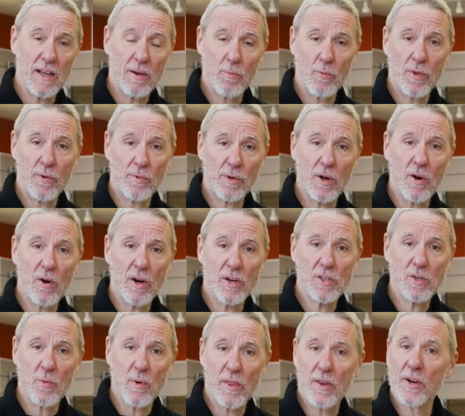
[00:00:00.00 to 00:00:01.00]
with regard
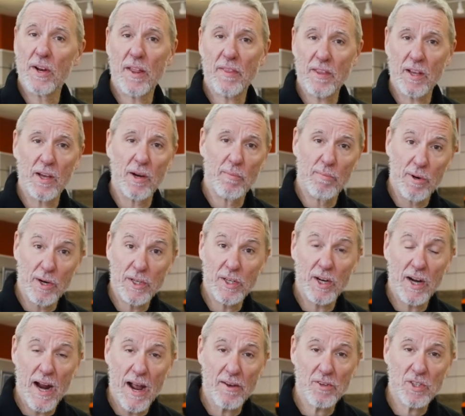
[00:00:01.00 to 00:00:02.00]
to whether or not they're going to burn
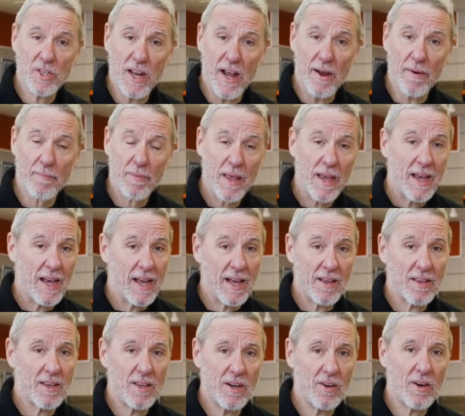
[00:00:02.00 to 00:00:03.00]
your house down.
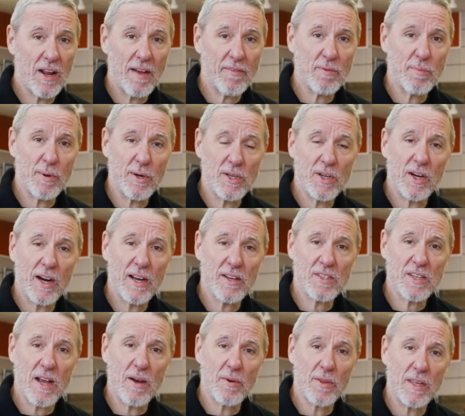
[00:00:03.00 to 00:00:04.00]
You don't have to burn your house
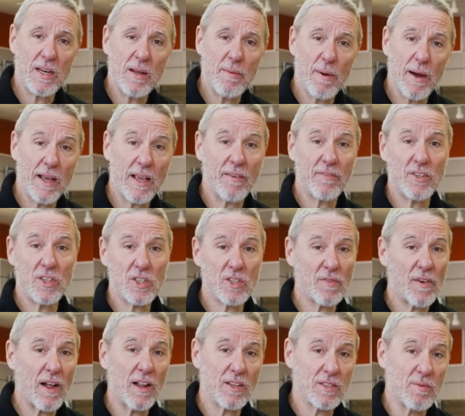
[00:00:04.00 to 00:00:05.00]
down with an e-bike if you just
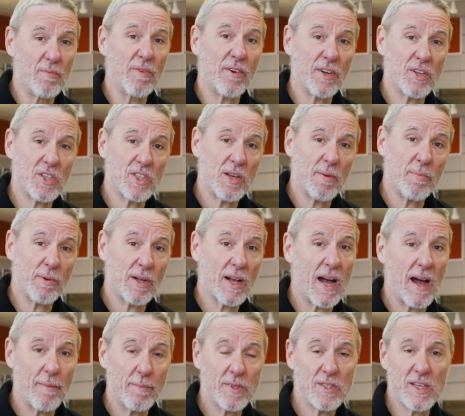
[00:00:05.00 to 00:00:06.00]
follow some very simple
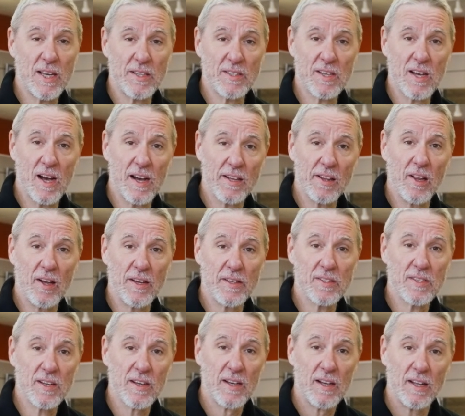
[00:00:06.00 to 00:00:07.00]
common sense
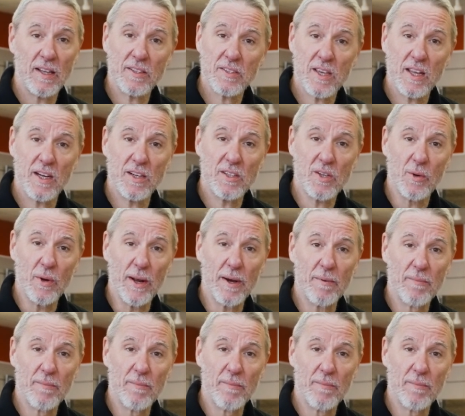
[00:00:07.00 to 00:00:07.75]
guidelines. Let's get into it.